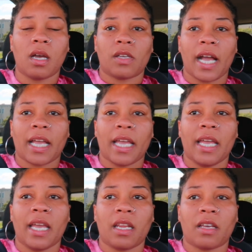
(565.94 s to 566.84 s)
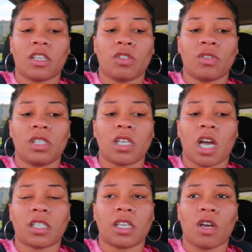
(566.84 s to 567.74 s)
so I can edit. Because as soon as
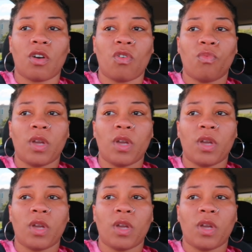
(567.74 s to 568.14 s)
Josh get home,